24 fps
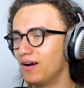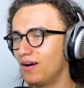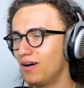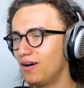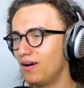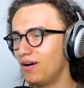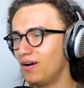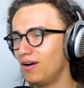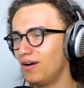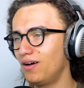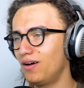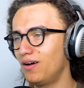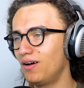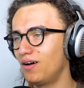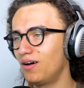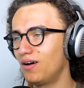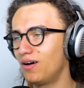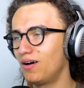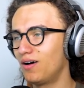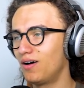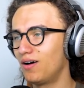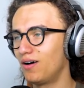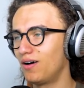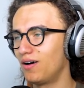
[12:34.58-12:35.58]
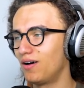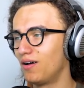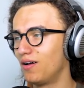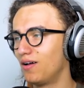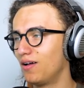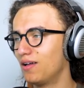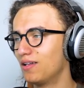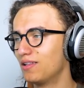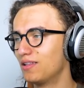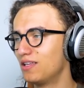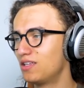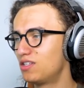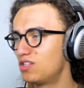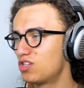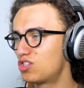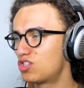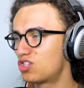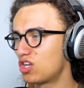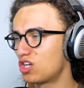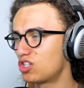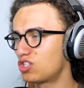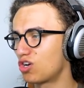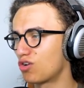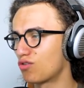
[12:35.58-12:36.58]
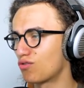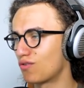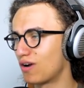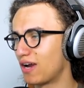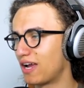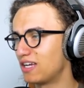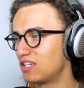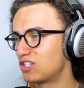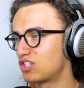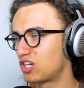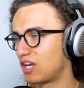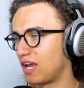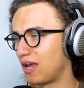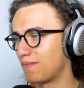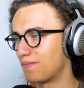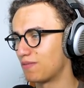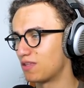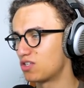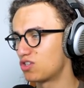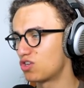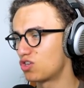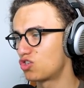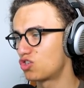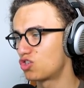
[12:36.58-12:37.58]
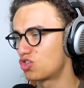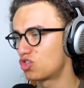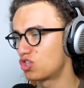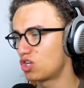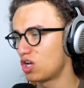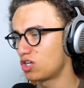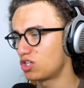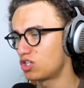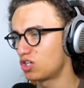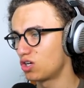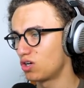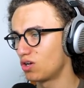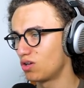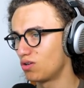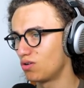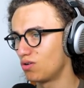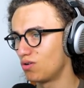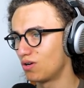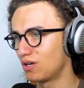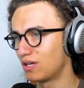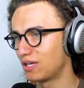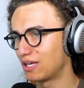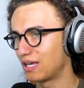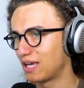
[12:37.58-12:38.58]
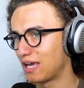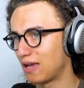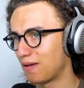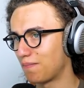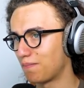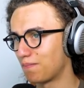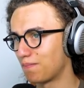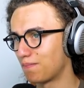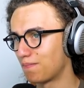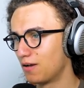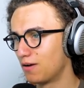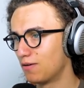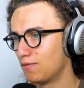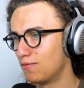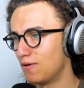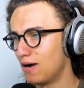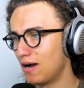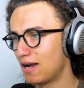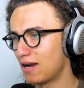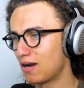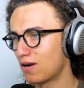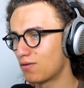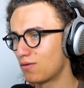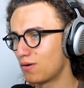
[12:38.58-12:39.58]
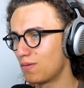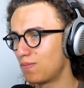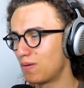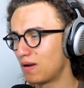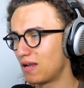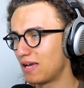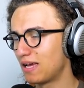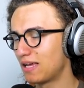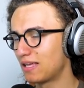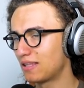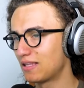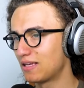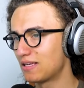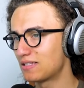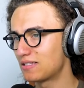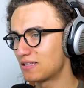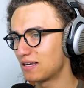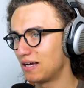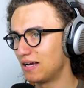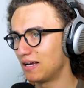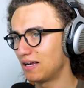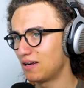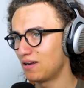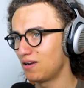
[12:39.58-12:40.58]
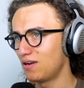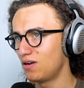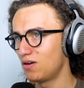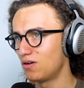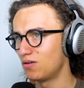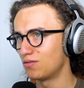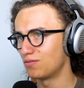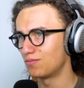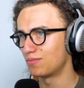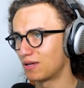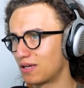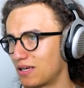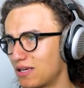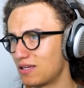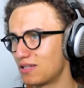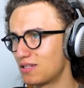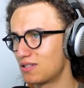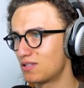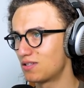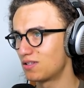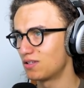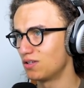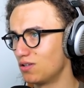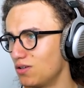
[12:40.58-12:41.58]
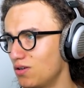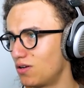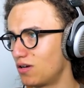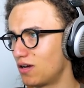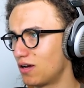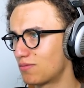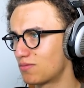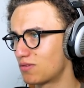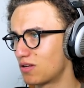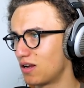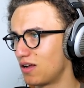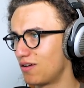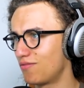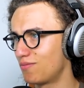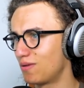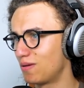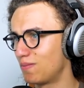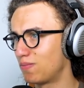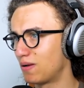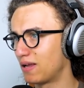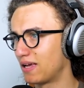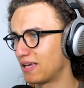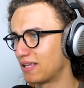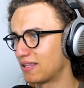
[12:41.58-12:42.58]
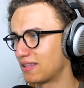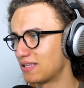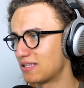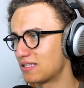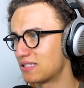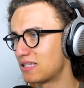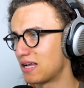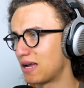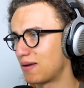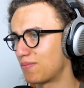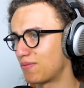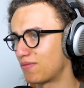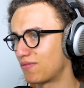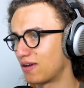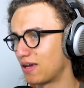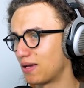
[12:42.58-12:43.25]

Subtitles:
Ah. This is such a rage game. This is such an annoying game. Why are we playing this? I don't know. Because you cubs love me playing these type of